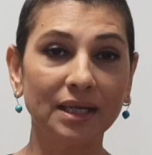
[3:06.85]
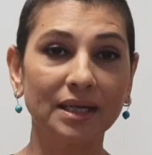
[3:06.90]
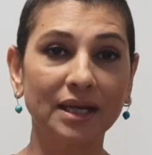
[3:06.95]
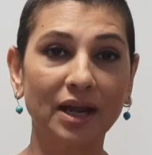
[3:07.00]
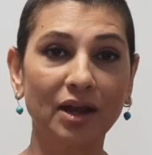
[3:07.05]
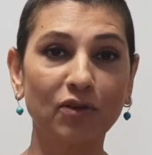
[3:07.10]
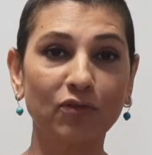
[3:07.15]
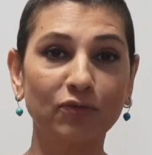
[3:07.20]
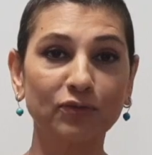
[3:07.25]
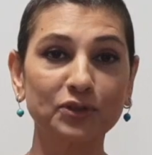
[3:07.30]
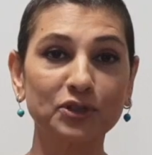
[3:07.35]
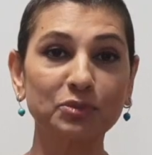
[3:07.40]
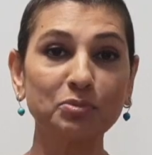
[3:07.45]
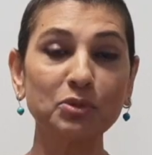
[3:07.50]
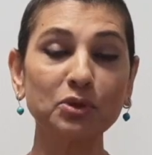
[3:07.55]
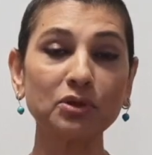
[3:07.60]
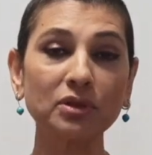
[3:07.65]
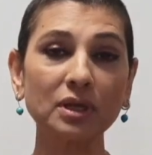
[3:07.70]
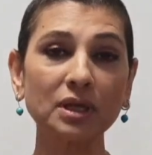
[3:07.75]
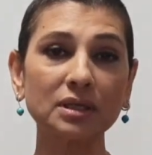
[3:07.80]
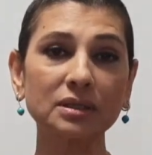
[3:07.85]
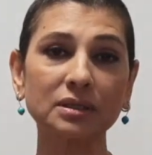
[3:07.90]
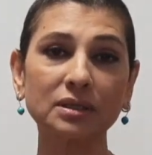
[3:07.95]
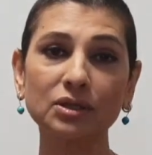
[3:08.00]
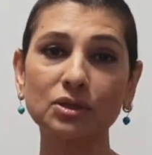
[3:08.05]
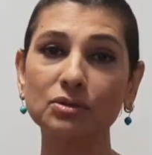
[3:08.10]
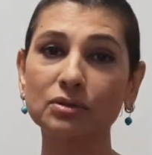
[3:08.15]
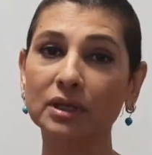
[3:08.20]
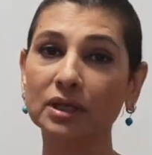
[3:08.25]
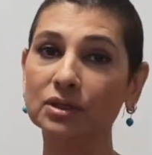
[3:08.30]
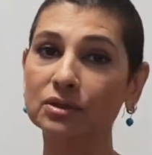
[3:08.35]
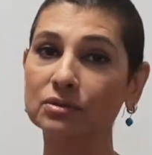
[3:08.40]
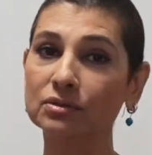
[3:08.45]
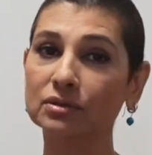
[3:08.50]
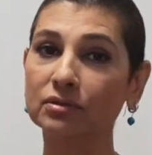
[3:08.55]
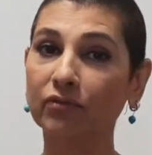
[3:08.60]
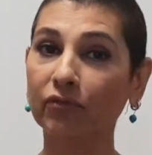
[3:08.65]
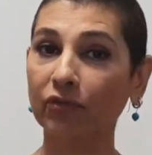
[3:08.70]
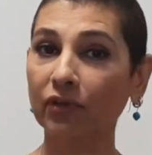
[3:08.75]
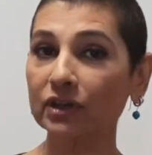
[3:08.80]
Now, for smoothies, you can
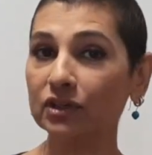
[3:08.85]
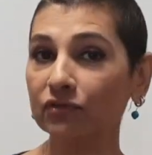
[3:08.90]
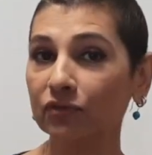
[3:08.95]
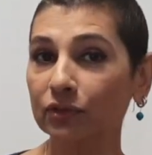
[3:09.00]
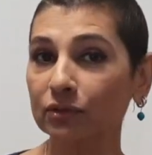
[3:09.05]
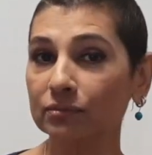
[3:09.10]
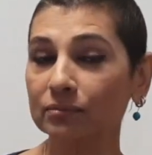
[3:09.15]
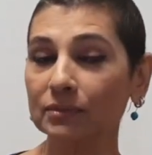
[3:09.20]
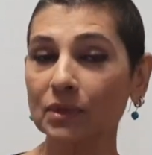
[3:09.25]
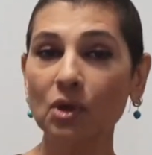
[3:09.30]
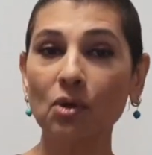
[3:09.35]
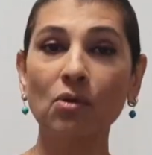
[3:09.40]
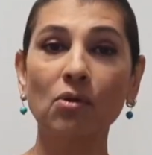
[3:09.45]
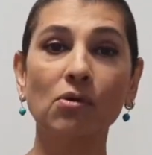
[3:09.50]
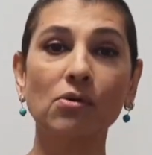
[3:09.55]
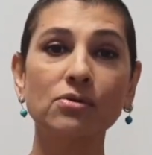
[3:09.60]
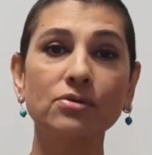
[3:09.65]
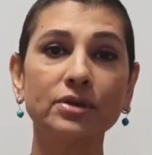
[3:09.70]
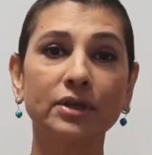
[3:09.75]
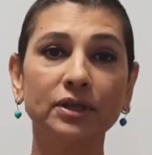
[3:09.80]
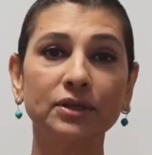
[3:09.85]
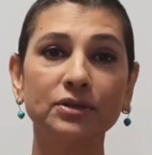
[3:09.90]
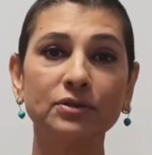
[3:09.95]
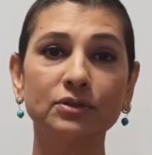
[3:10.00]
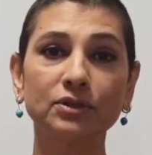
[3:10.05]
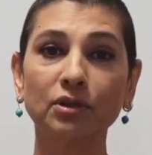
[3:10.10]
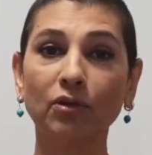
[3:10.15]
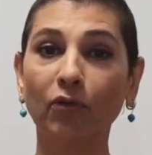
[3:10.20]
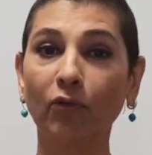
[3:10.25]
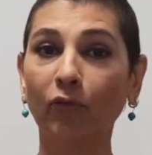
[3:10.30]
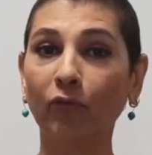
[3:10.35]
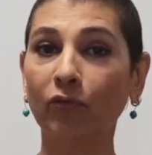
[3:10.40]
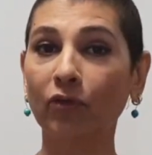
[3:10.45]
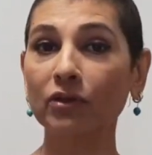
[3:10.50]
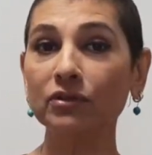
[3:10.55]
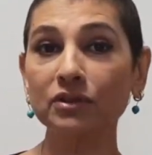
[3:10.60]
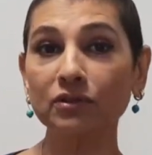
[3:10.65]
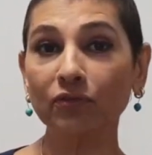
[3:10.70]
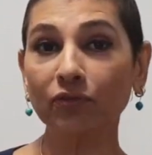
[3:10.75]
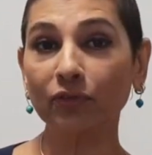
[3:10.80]
use fresh fruit, or you can use frozen